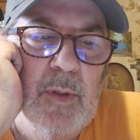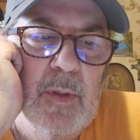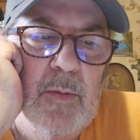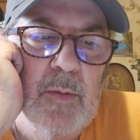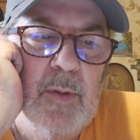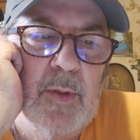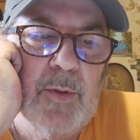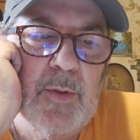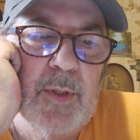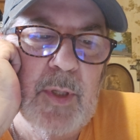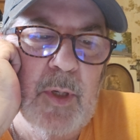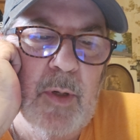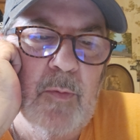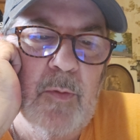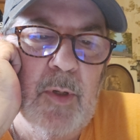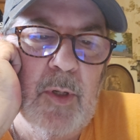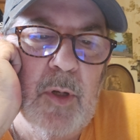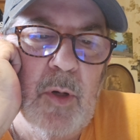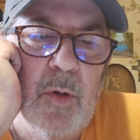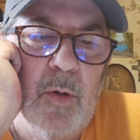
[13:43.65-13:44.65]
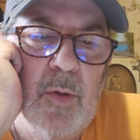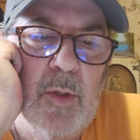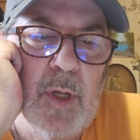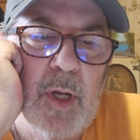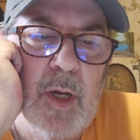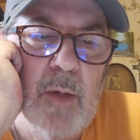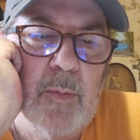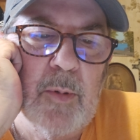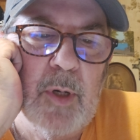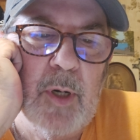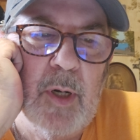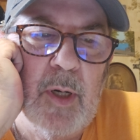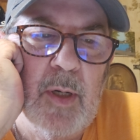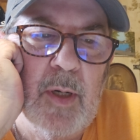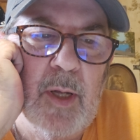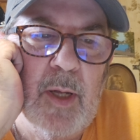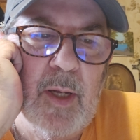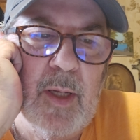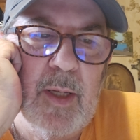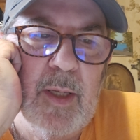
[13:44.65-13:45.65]
well, silver, gold, copper,
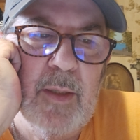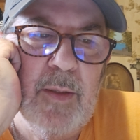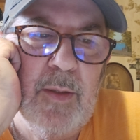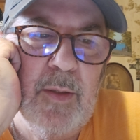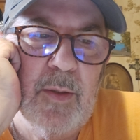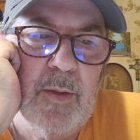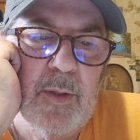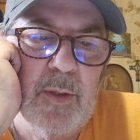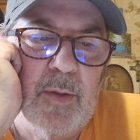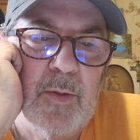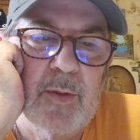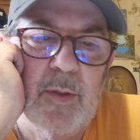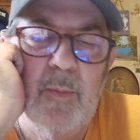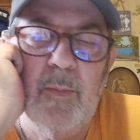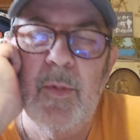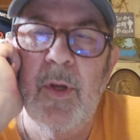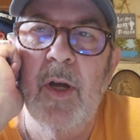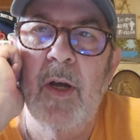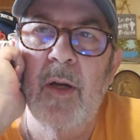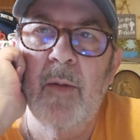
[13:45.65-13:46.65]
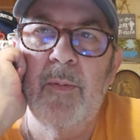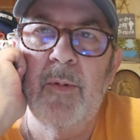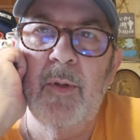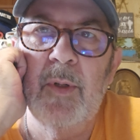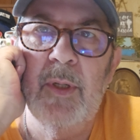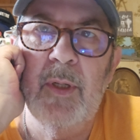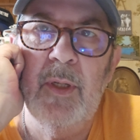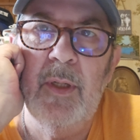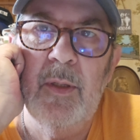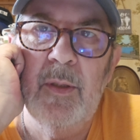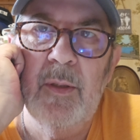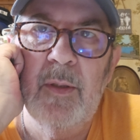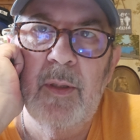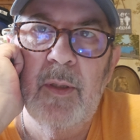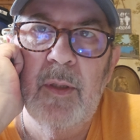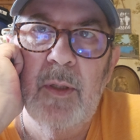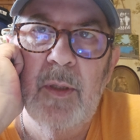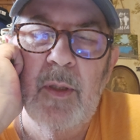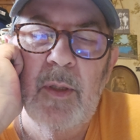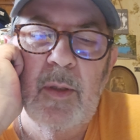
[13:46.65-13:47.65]
iron, I guess there's still some copper in it.
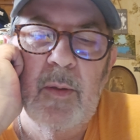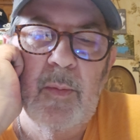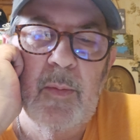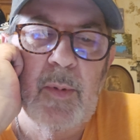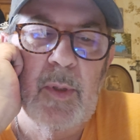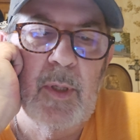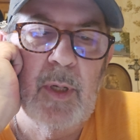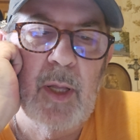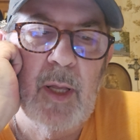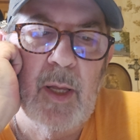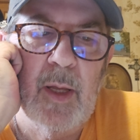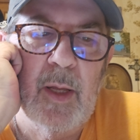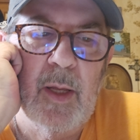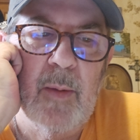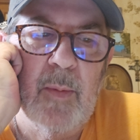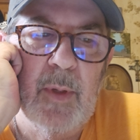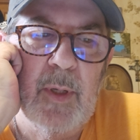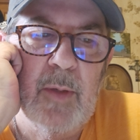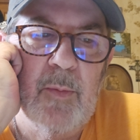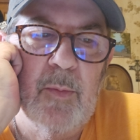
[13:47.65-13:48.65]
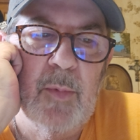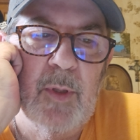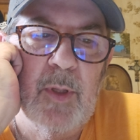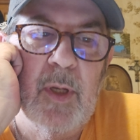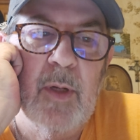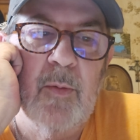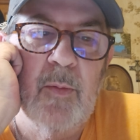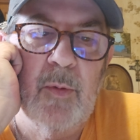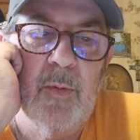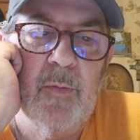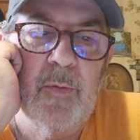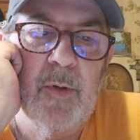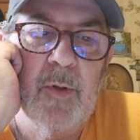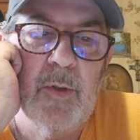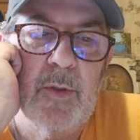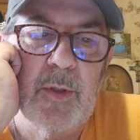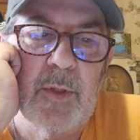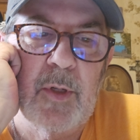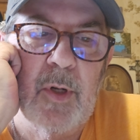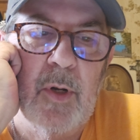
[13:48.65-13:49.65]
But, uh, I mean, when they were
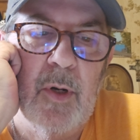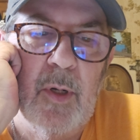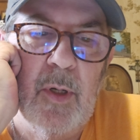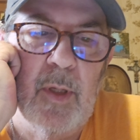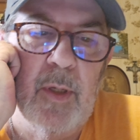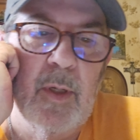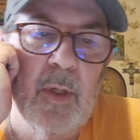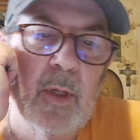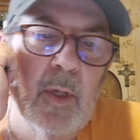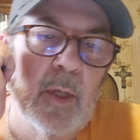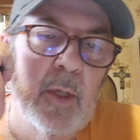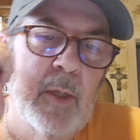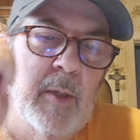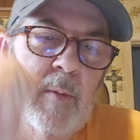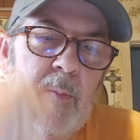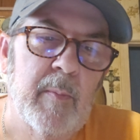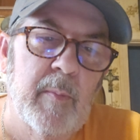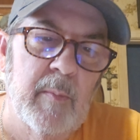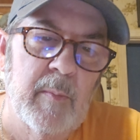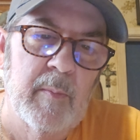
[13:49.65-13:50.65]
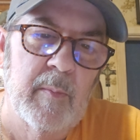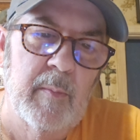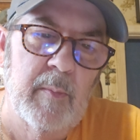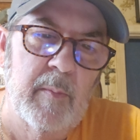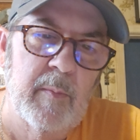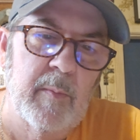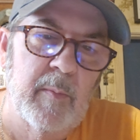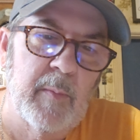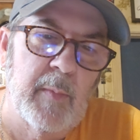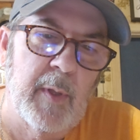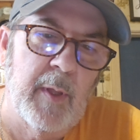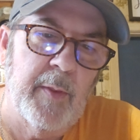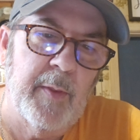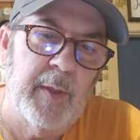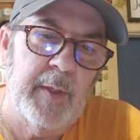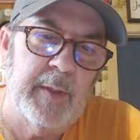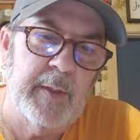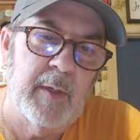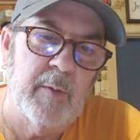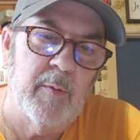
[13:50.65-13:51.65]
first started, I
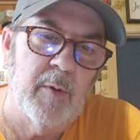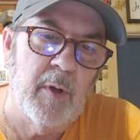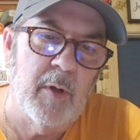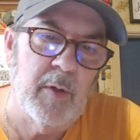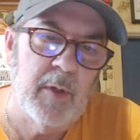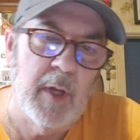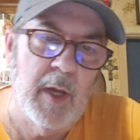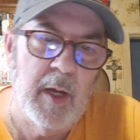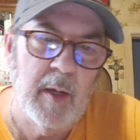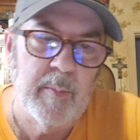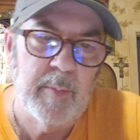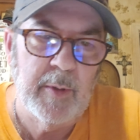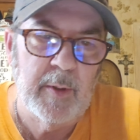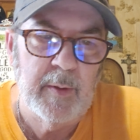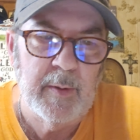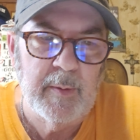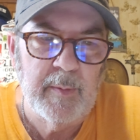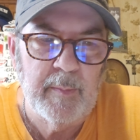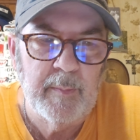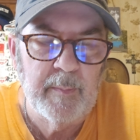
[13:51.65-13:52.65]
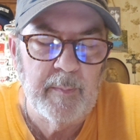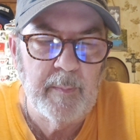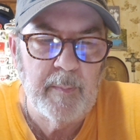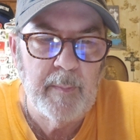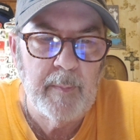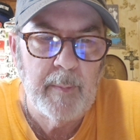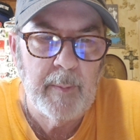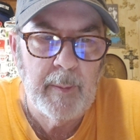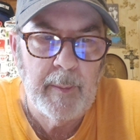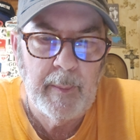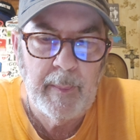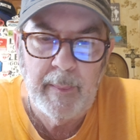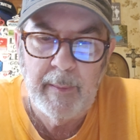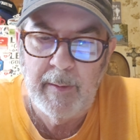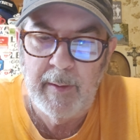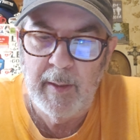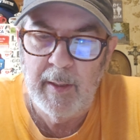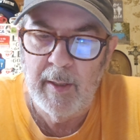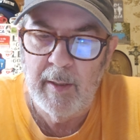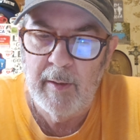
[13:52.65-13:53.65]
think they were all copper.
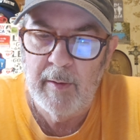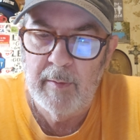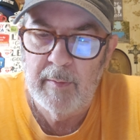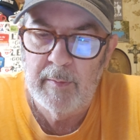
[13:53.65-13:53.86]
Yeah.